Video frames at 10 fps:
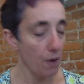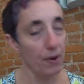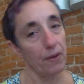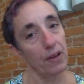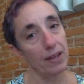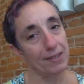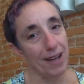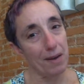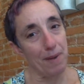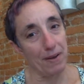Well, it's
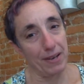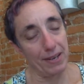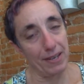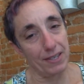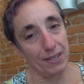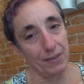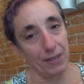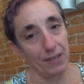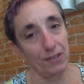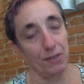not about connection
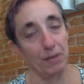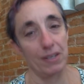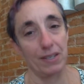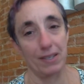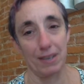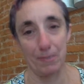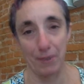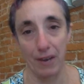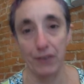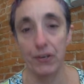really so much as
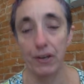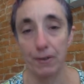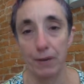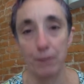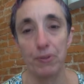separation, right?